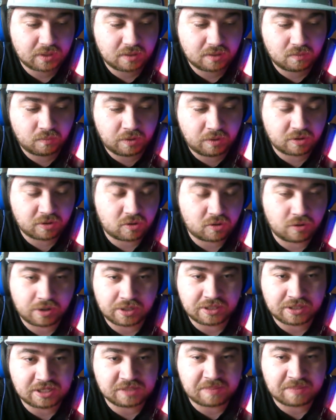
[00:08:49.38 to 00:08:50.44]
We
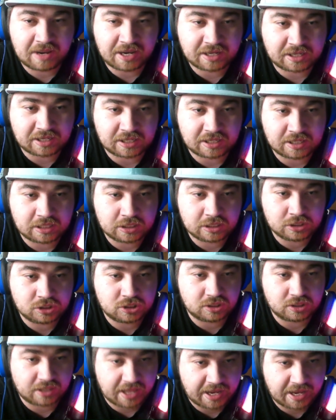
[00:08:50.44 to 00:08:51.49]
recorded these back in
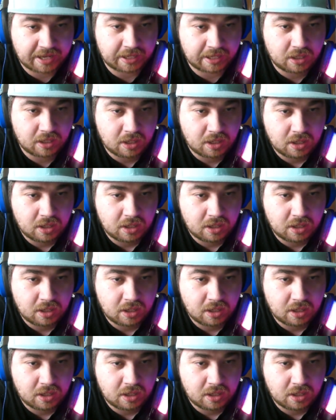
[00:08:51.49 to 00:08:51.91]
July.